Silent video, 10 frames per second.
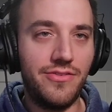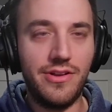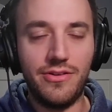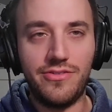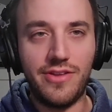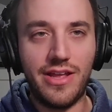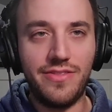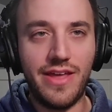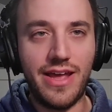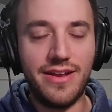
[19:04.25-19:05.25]

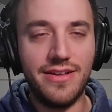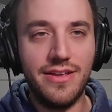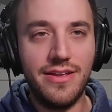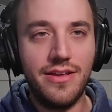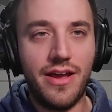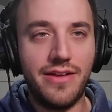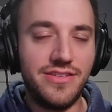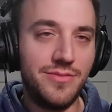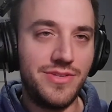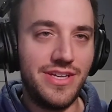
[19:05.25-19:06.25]
said that
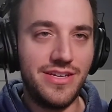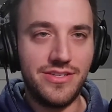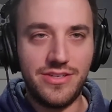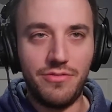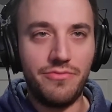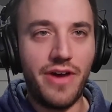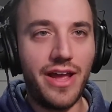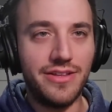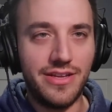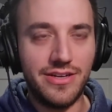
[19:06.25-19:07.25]
DeepSeek has
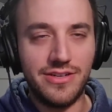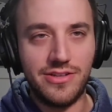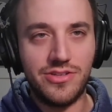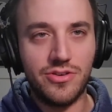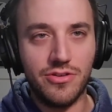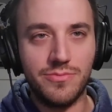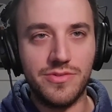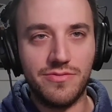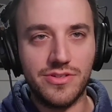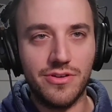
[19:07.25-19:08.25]
violated its terms
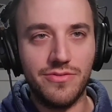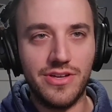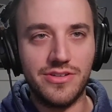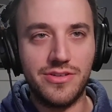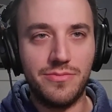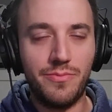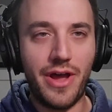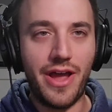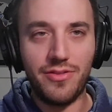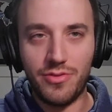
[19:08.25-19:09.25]
of service
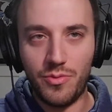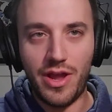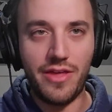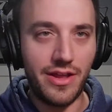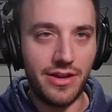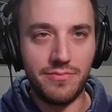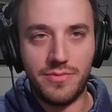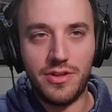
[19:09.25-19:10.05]
by the way that it